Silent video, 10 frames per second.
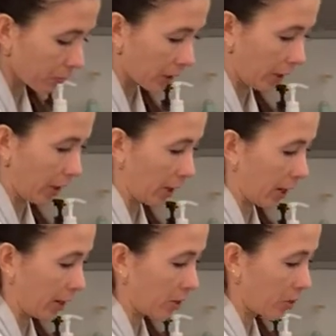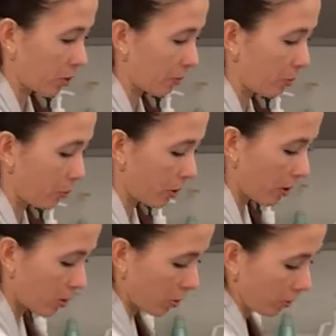a nice shampoo at
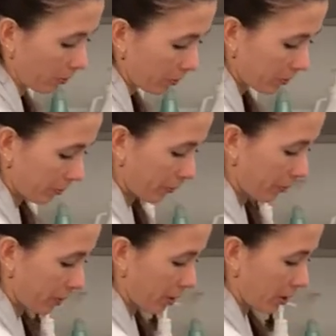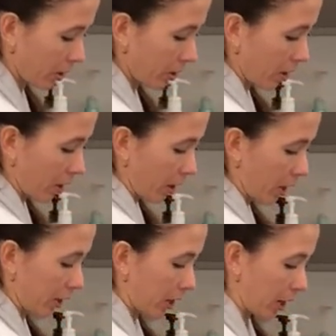home
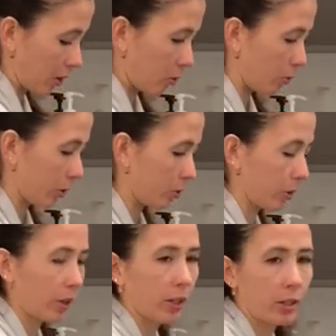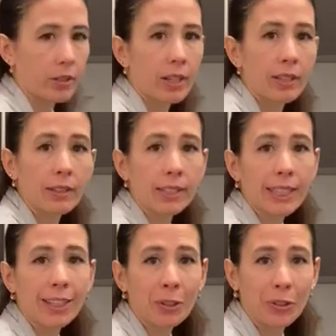and how we do it here at the
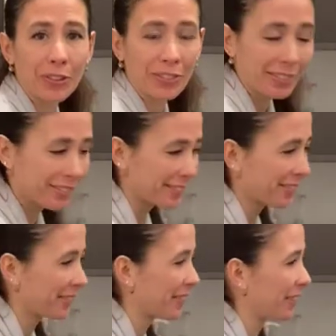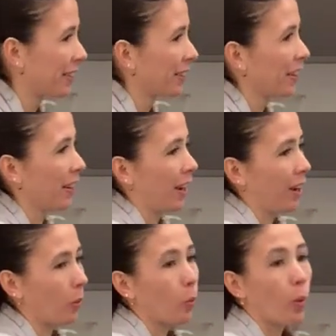salon,
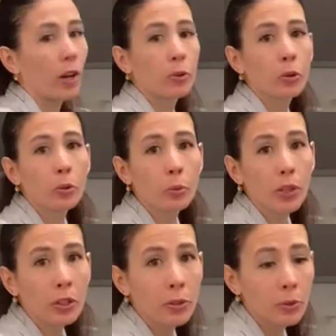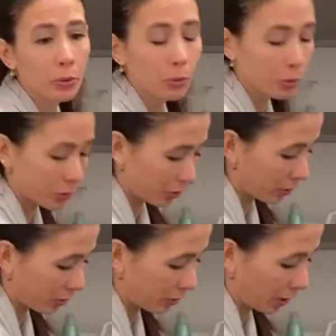and what do we use
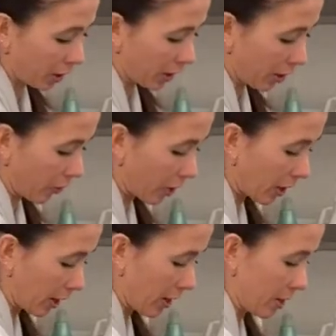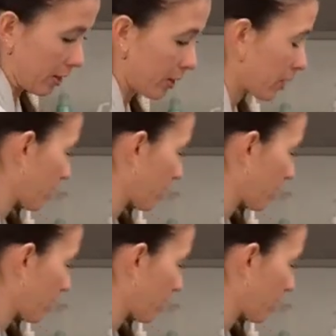in our clients.